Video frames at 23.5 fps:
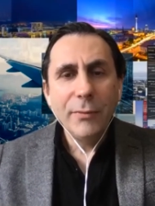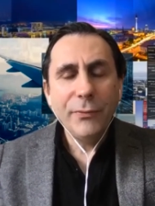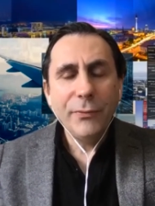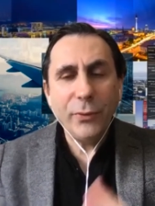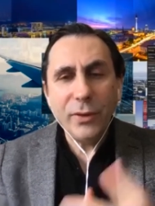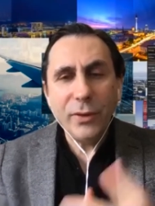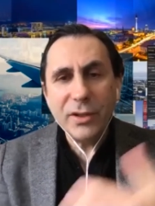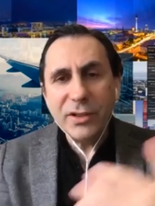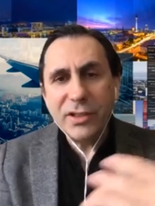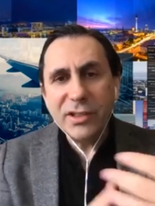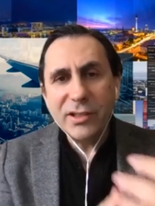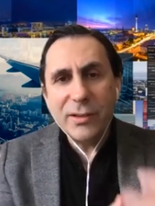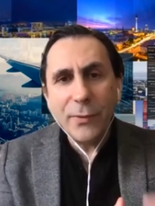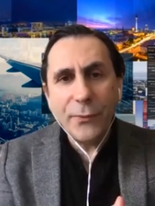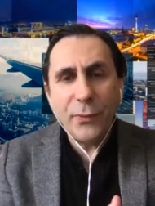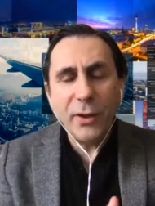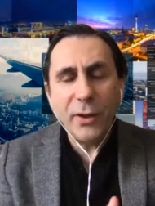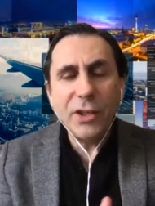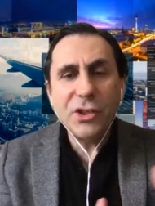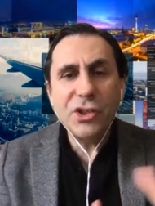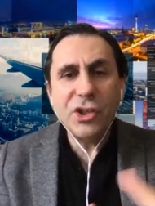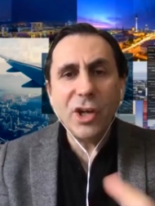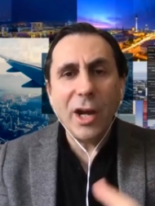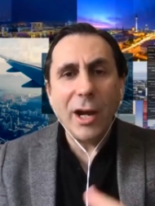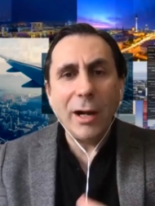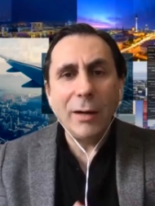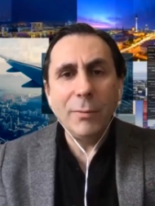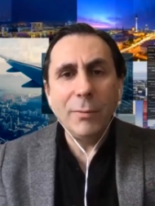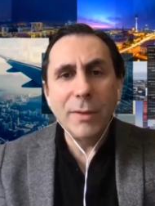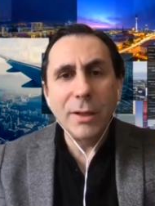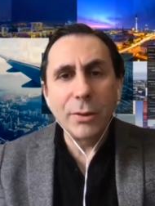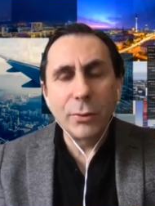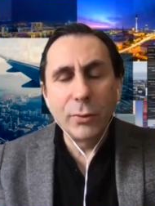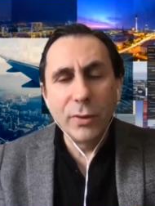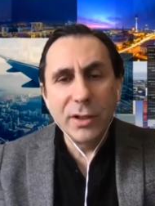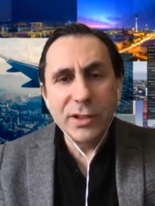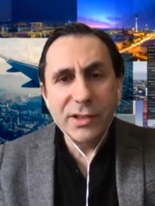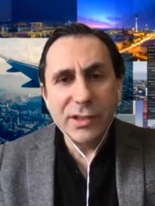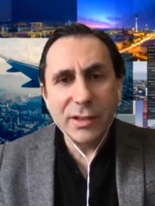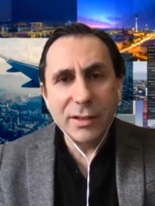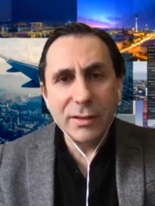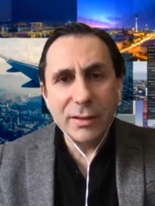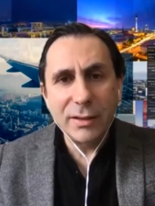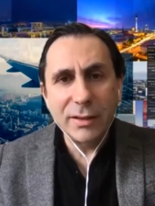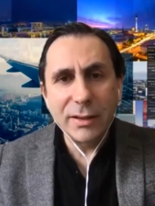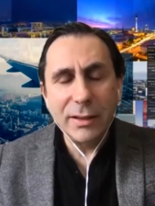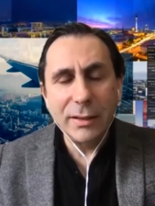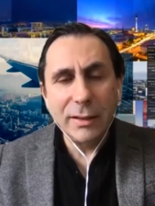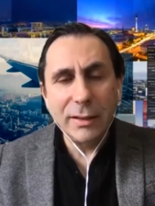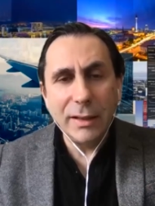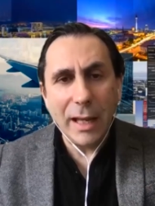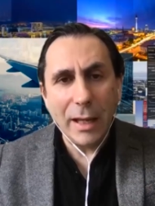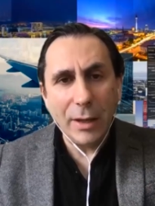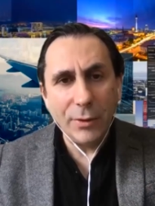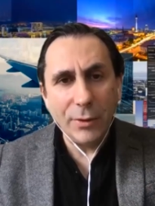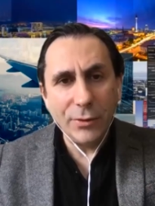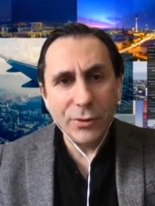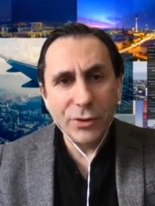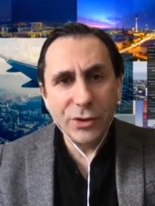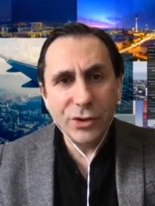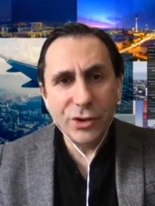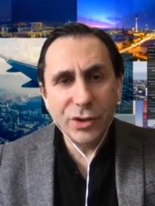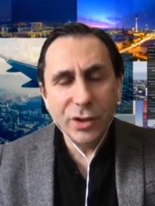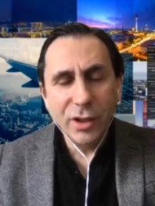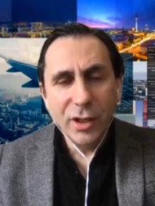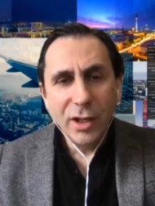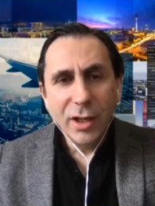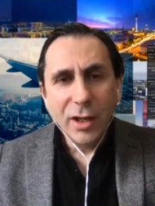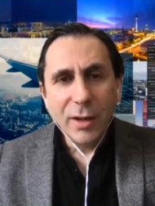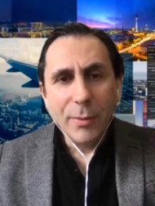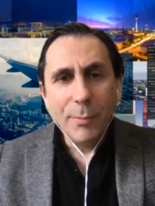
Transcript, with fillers: For instance, the French army recently launched